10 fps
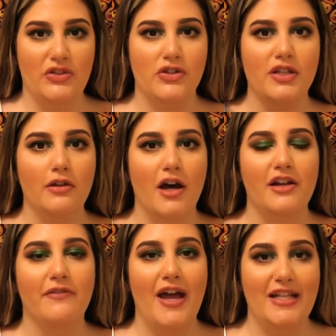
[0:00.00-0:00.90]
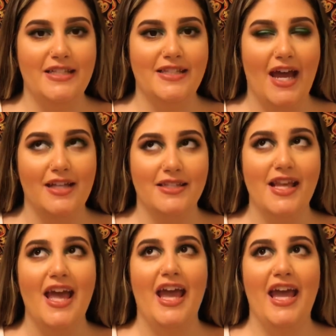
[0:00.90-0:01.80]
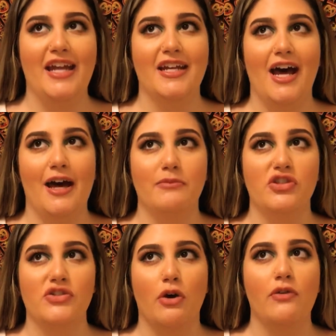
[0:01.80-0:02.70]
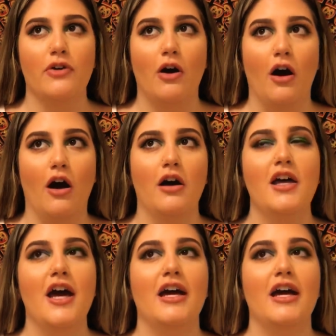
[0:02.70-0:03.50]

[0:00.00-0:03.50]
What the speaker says: There's a lot of insights and just overall